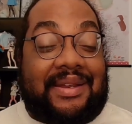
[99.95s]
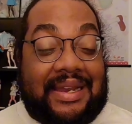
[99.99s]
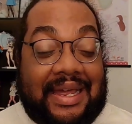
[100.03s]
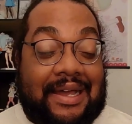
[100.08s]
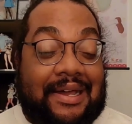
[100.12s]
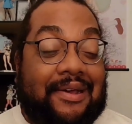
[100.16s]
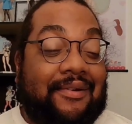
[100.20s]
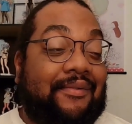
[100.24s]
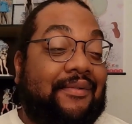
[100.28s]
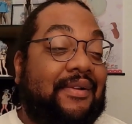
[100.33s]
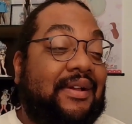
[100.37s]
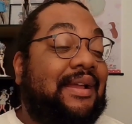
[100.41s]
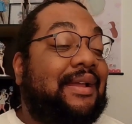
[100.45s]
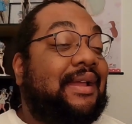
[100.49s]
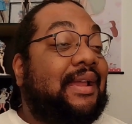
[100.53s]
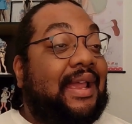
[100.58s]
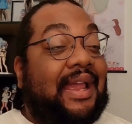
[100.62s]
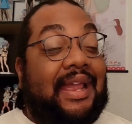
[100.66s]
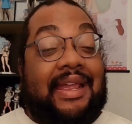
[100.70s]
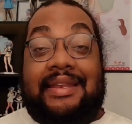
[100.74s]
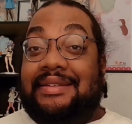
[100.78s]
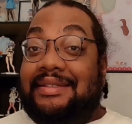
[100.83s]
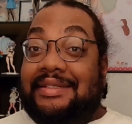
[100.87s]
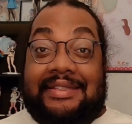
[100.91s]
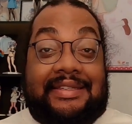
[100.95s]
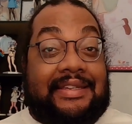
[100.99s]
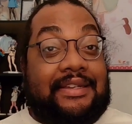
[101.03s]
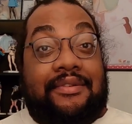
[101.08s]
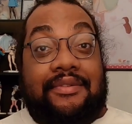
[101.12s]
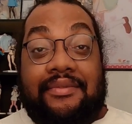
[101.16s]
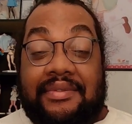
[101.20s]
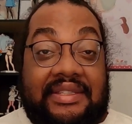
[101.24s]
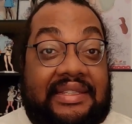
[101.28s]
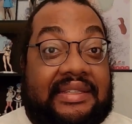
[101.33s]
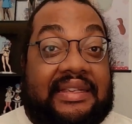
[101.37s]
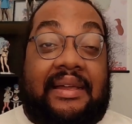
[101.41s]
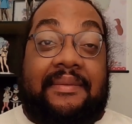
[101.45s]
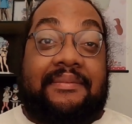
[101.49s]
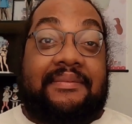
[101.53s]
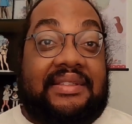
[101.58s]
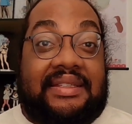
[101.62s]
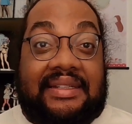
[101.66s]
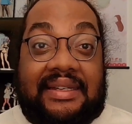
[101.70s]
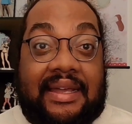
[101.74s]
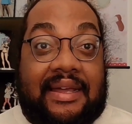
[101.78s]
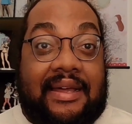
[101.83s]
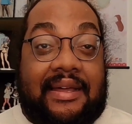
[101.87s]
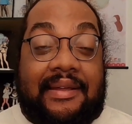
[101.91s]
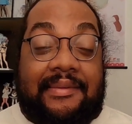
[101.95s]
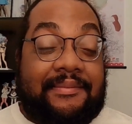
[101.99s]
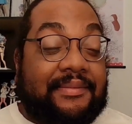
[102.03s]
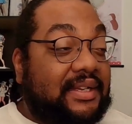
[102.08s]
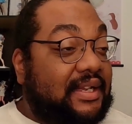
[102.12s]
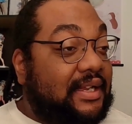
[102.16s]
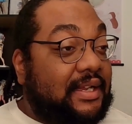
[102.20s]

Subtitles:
out, and still some to come.